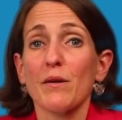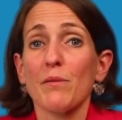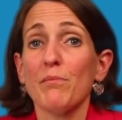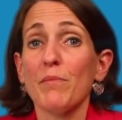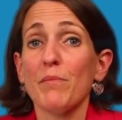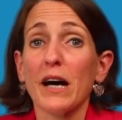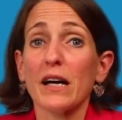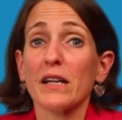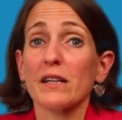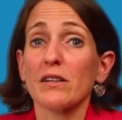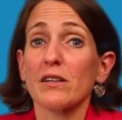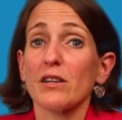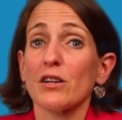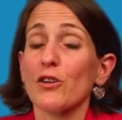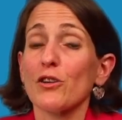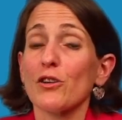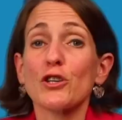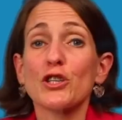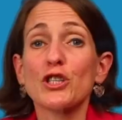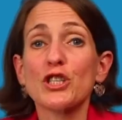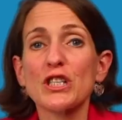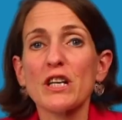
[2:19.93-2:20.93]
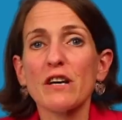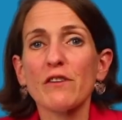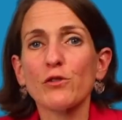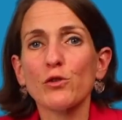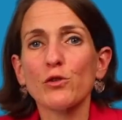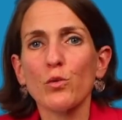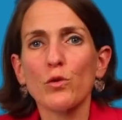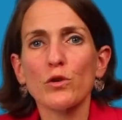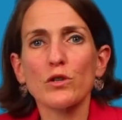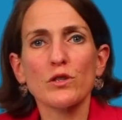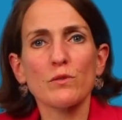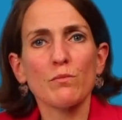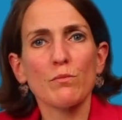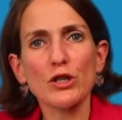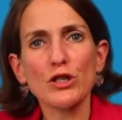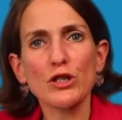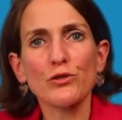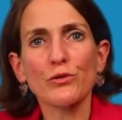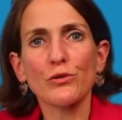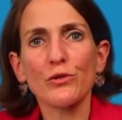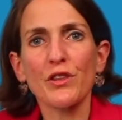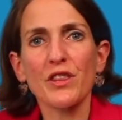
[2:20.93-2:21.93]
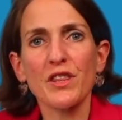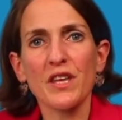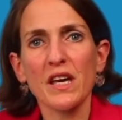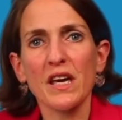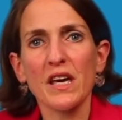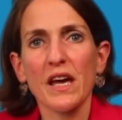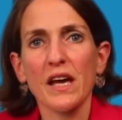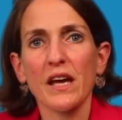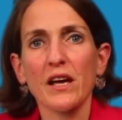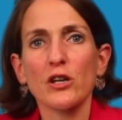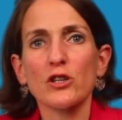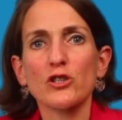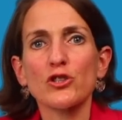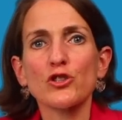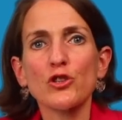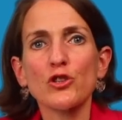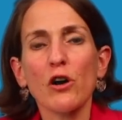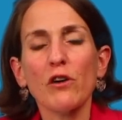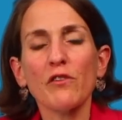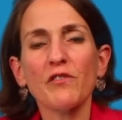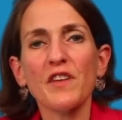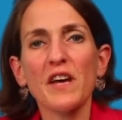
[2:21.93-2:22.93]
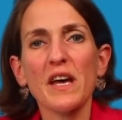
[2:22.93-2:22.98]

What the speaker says: but the shift towards marginal thinking solved